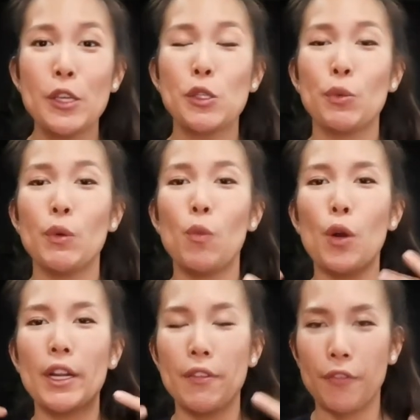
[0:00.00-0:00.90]
So we
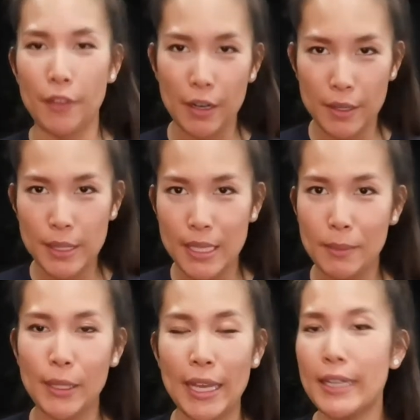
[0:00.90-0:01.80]
want a very
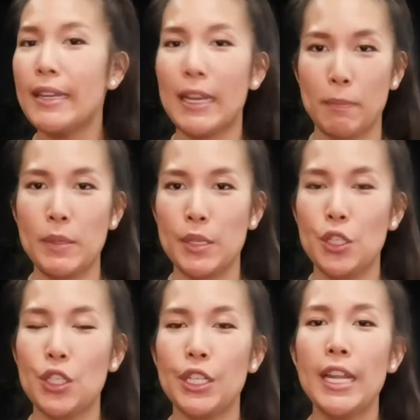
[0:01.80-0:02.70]
stable head and neck
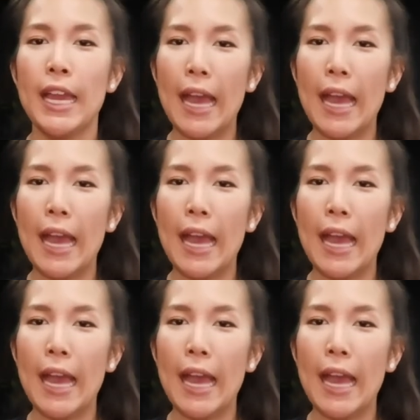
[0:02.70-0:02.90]
position